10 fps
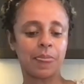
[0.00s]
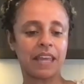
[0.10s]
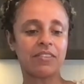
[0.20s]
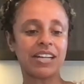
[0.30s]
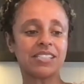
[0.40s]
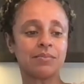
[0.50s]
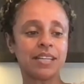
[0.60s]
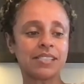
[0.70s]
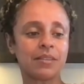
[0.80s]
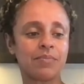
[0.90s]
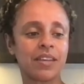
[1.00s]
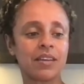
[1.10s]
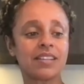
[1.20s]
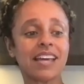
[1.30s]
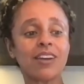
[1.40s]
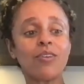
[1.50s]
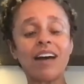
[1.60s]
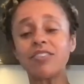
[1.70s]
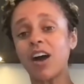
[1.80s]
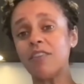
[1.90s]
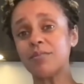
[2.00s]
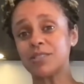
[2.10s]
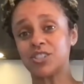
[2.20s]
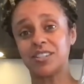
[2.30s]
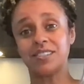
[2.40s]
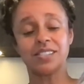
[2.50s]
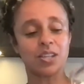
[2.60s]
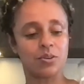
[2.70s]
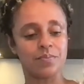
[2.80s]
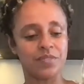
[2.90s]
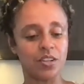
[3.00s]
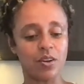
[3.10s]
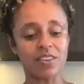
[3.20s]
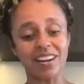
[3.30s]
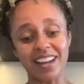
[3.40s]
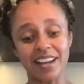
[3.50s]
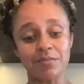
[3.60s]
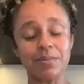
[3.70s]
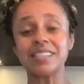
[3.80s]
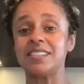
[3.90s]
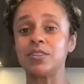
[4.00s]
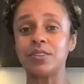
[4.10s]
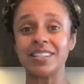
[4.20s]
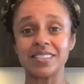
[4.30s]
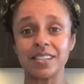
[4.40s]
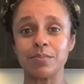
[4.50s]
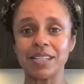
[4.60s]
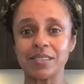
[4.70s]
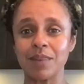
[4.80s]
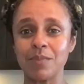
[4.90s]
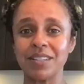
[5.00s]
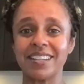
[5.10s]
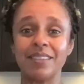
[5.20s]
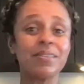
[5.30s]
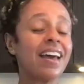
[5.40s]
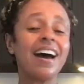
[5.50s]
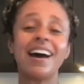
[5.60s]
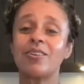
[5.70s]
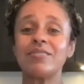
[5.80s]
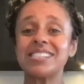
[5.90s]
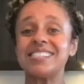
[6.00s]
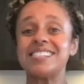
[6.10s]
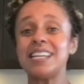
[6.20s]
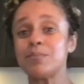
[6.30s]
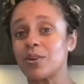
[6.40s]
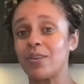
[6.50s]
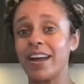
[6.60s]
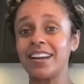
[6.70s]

Vitamix because I don't have a coffee machine. So, I've got to kind of mix the ingredients to the best of my ability. I don't have a steamer, right?